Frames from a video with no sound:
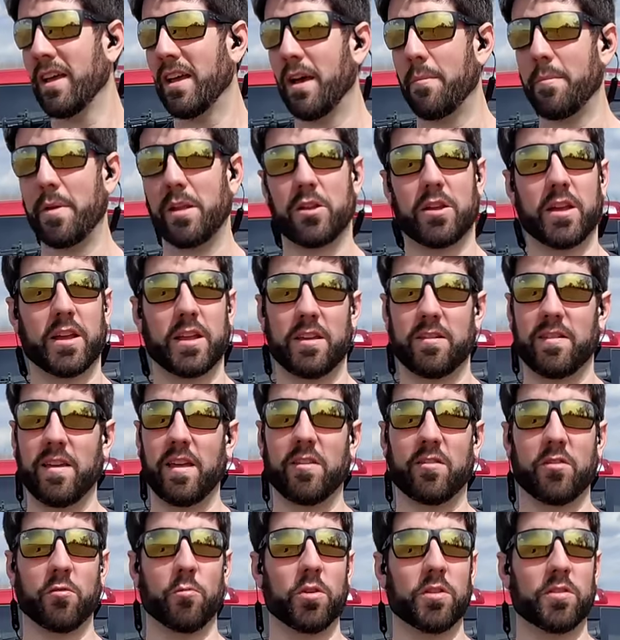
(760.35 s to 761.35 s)
I mean, you can get
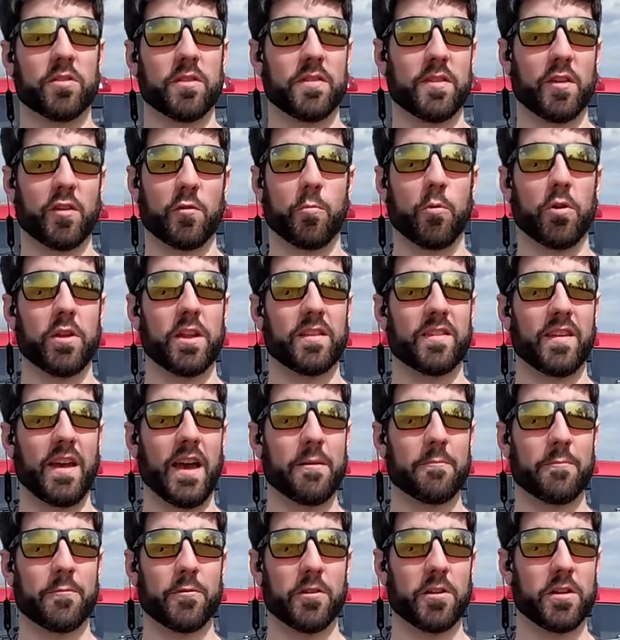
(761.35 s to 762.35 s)
decent ones at this point in
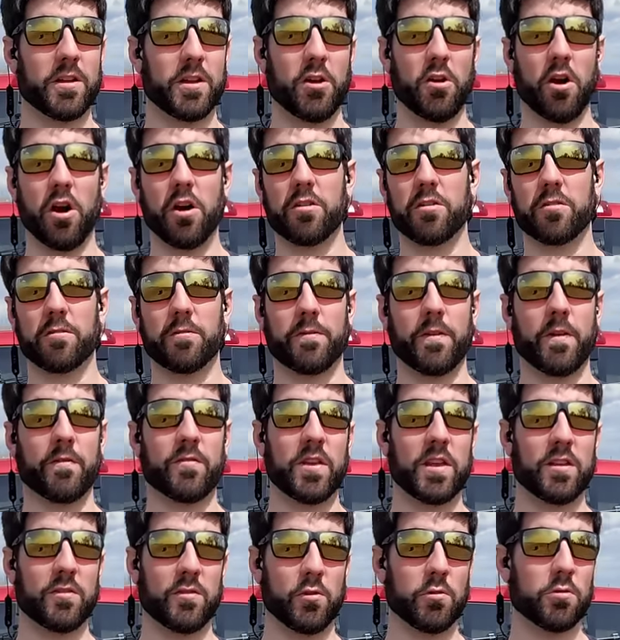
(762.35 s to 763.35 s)
time for, you know, $150,
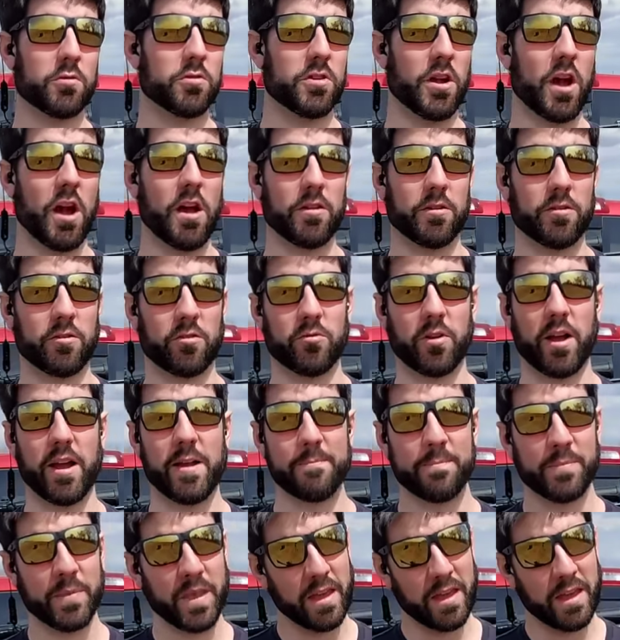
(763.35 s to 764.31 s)
$200, right?